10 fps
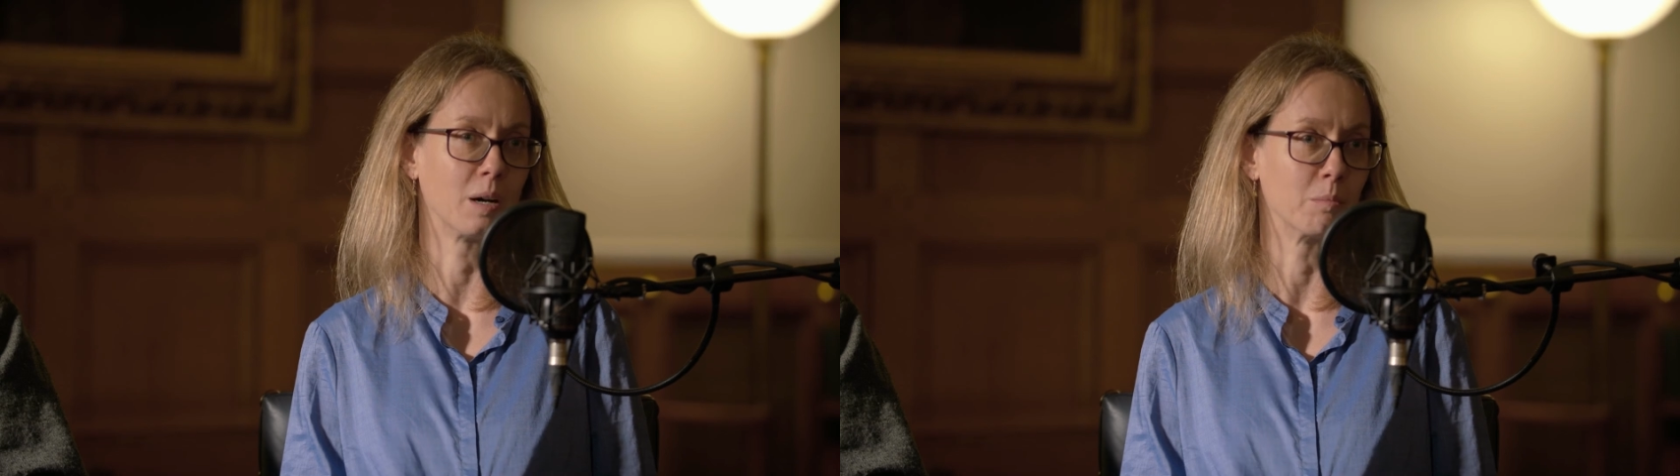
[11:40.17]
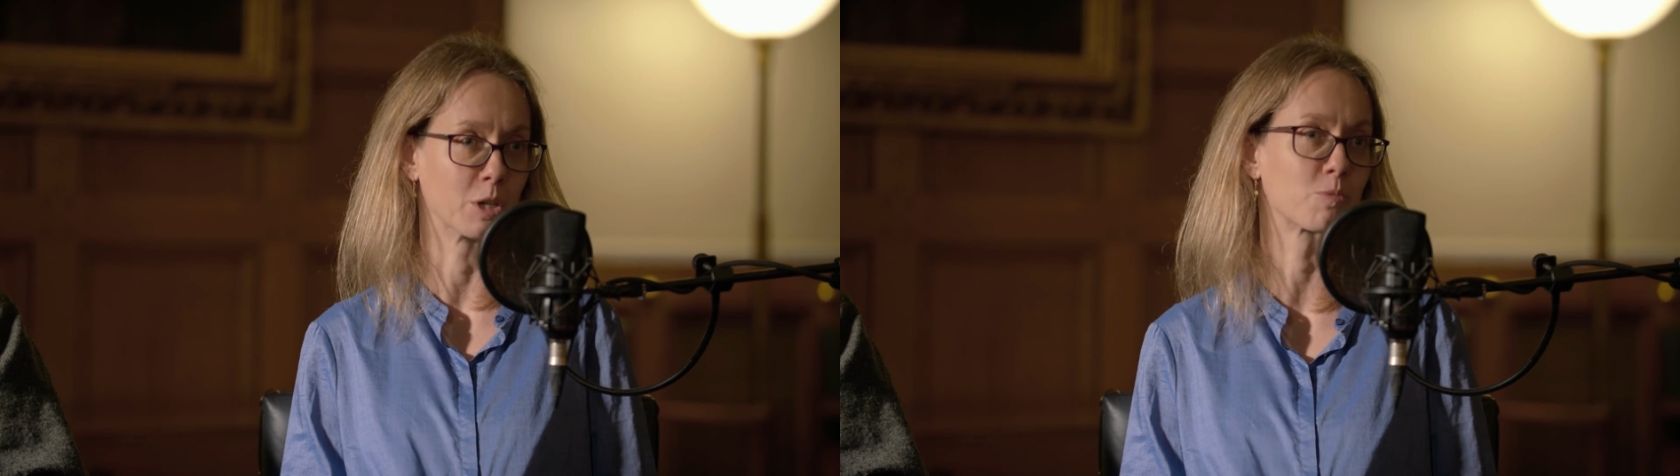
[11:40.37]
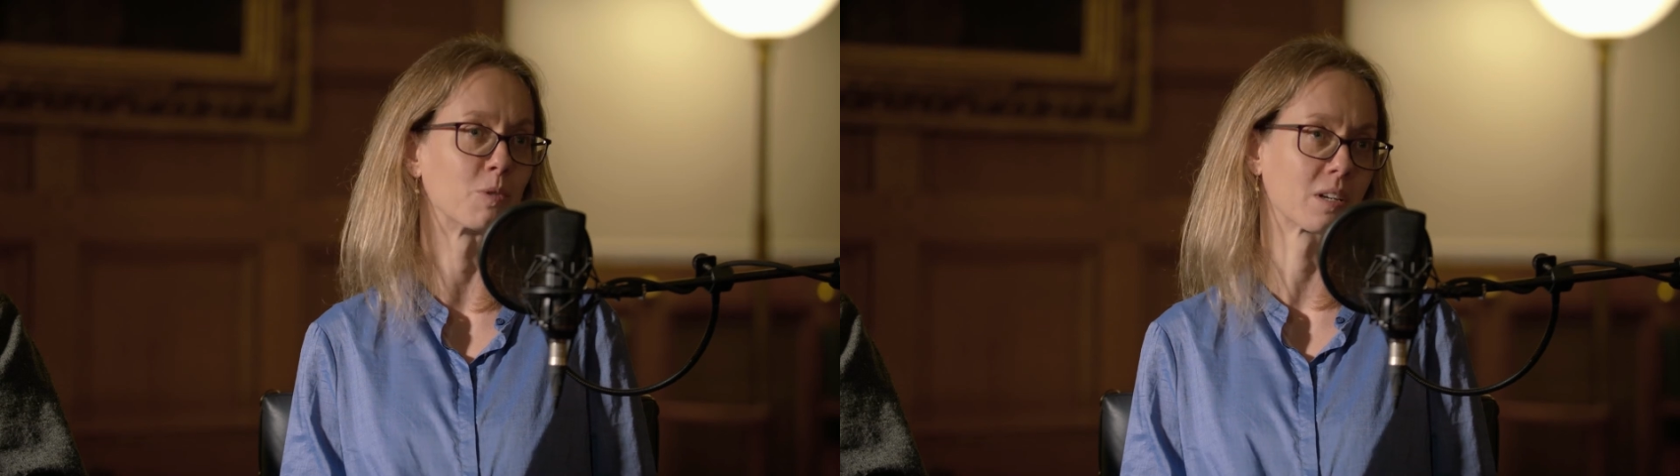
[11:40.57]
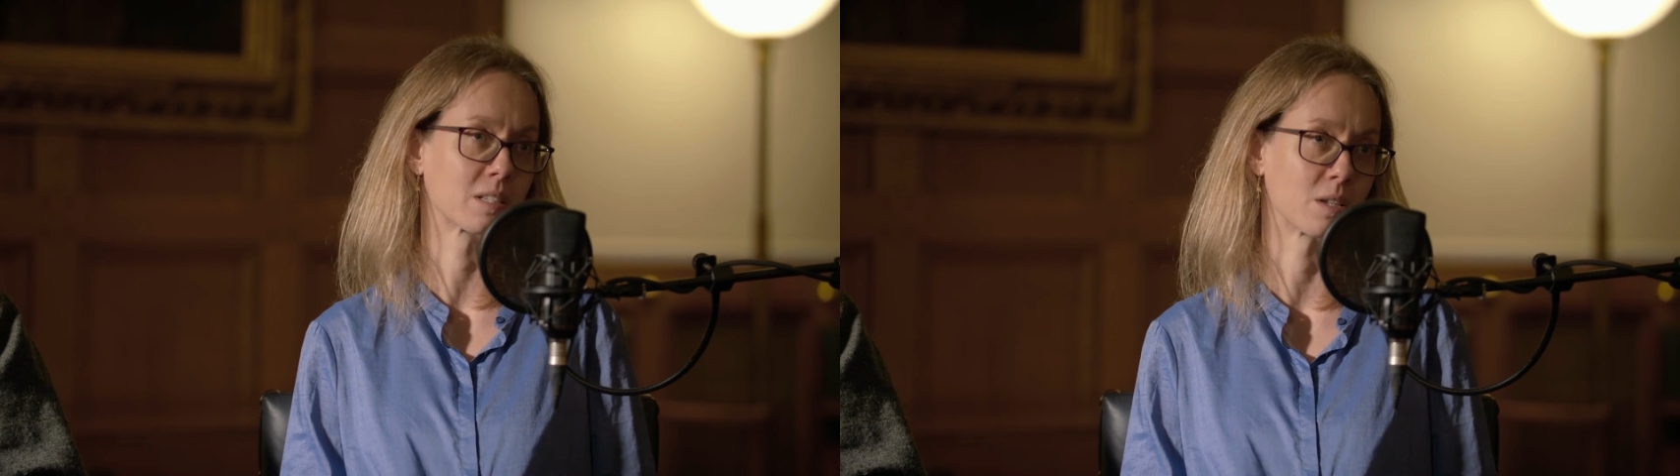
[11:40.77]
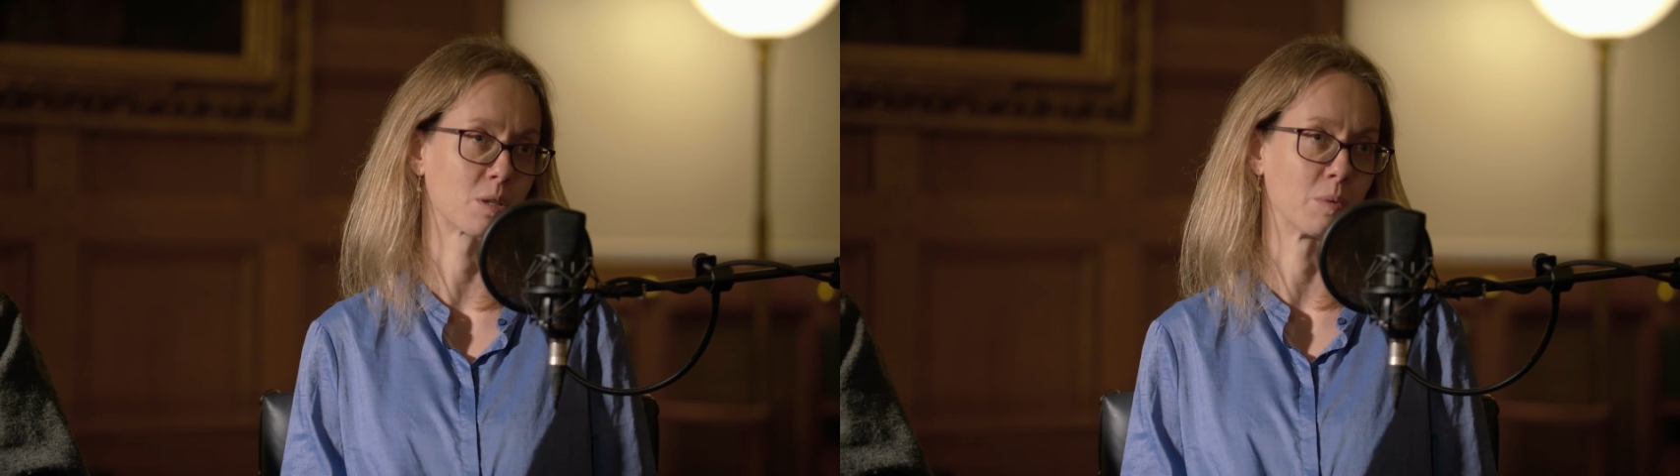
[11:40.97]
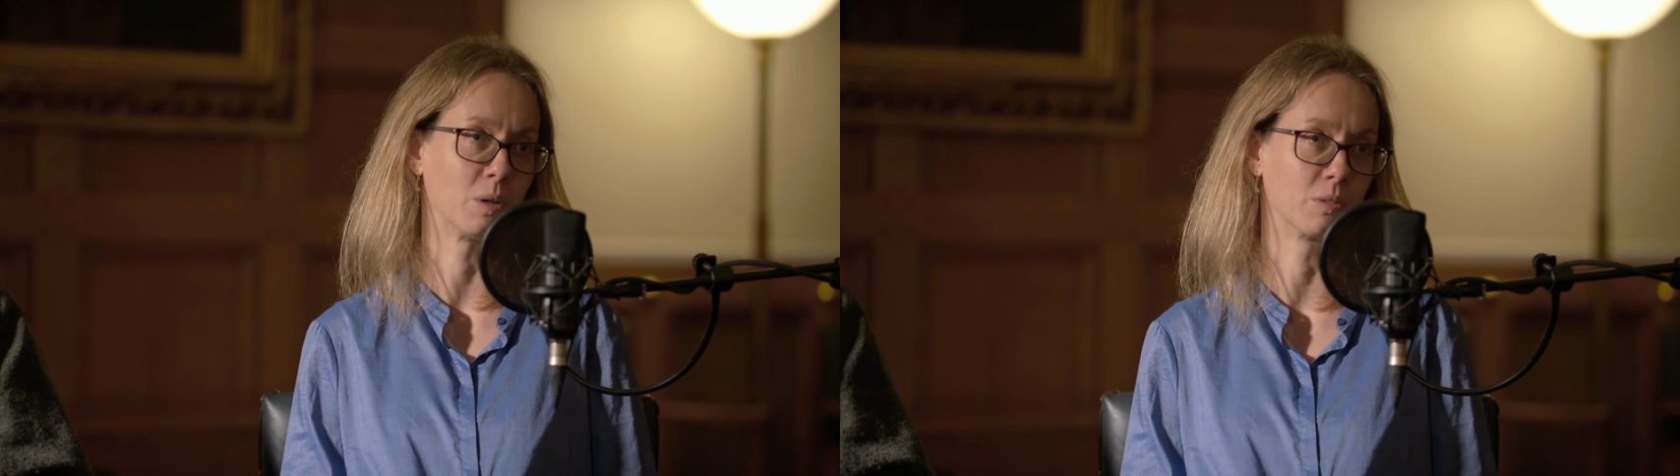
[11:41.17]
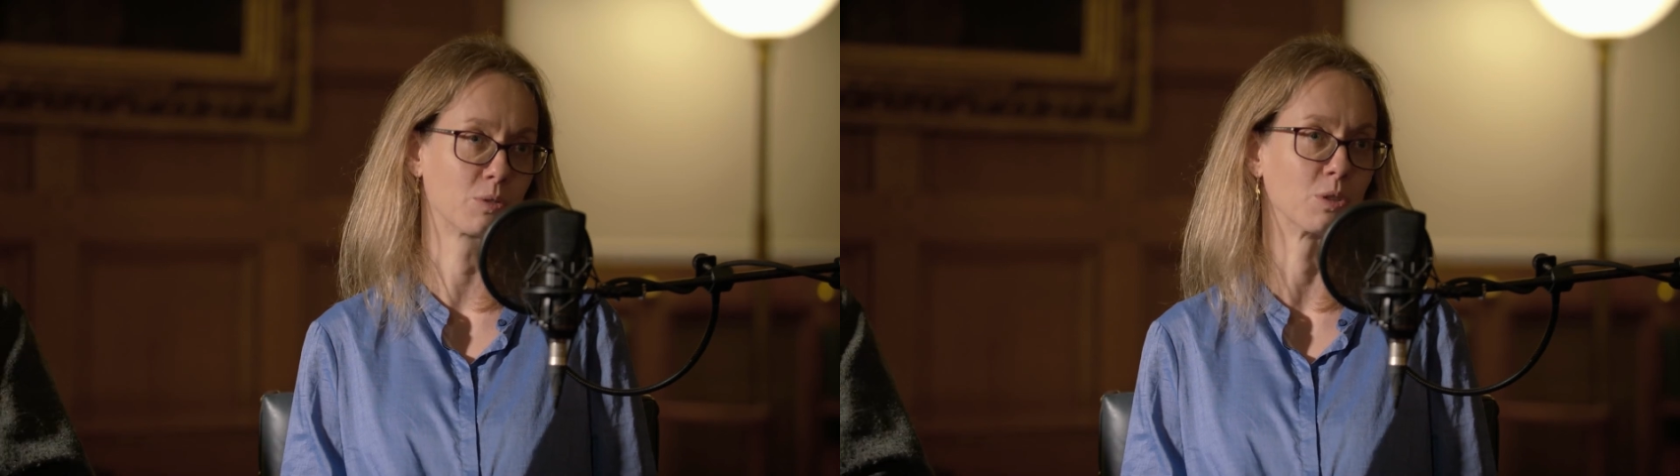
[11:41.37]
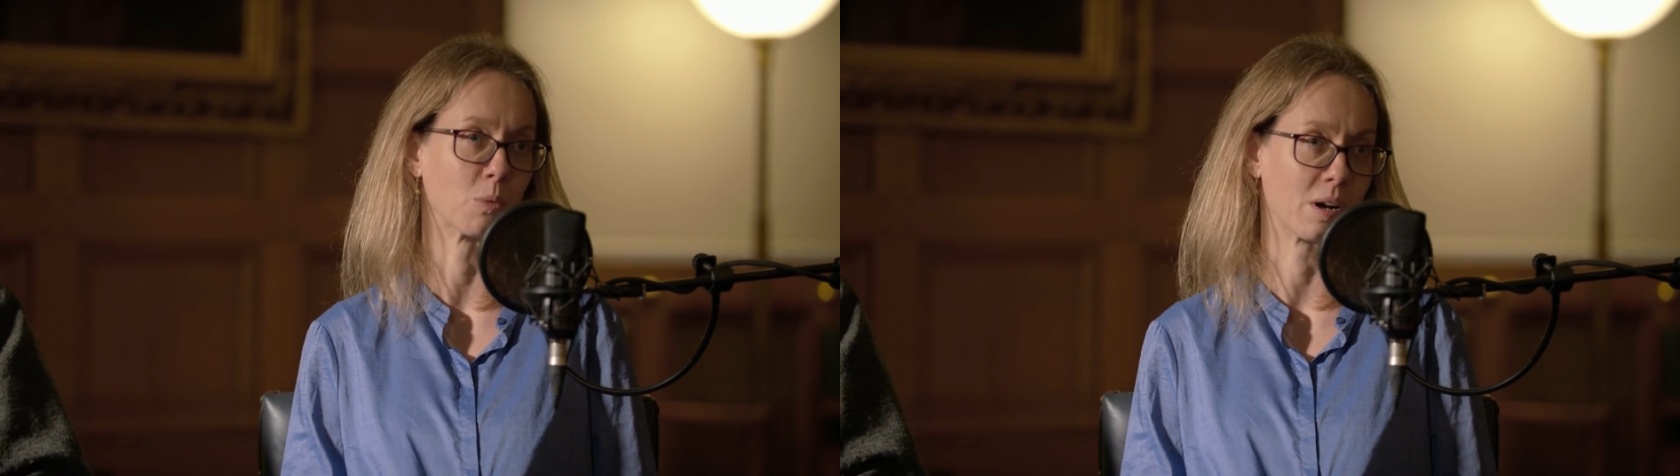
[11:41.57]
much more accessible
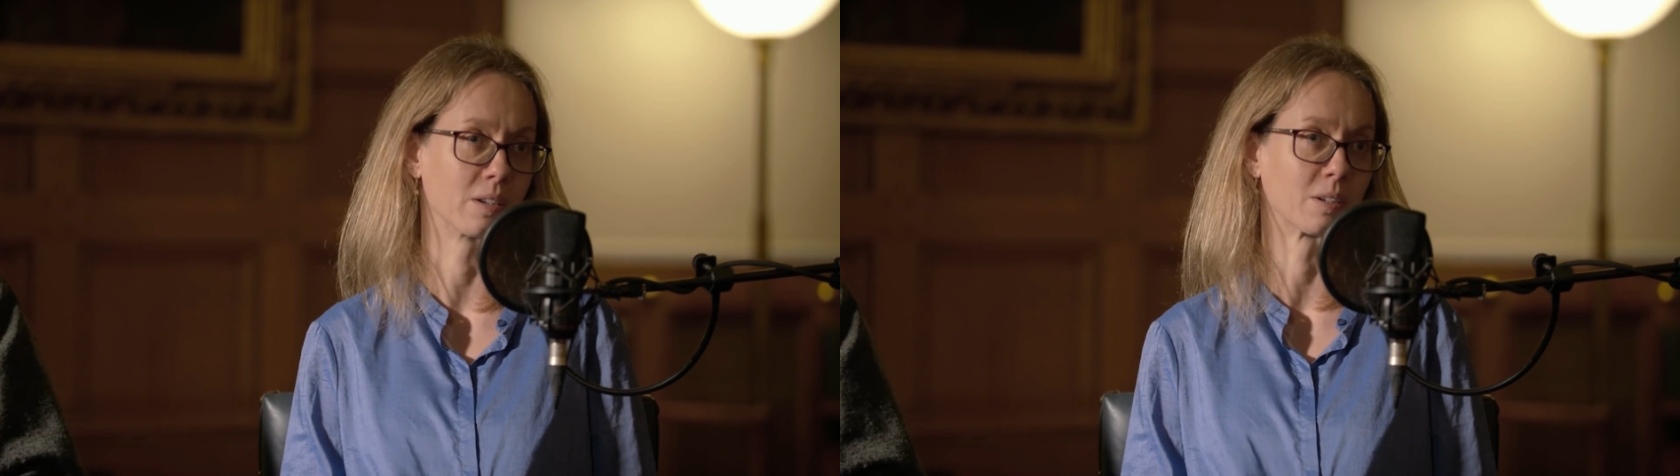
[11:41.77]
to the wider